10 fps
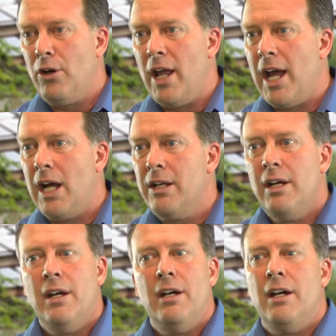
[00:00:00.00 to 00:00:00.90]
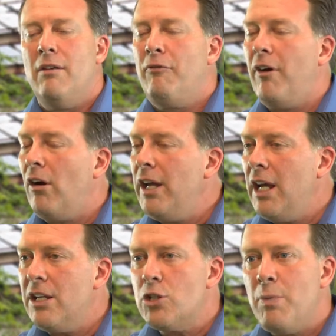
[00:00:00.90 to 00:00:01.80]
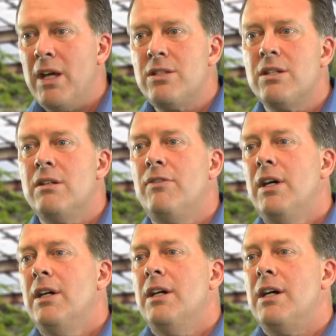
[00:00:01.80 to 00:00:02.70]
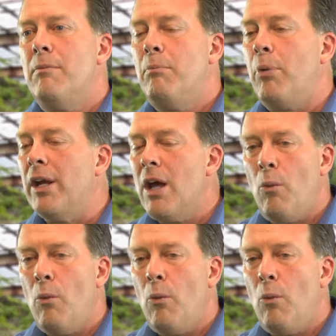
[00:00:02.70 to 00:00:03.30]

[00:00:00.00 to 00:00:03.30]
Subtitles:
land, fairly inexpensive. Bring that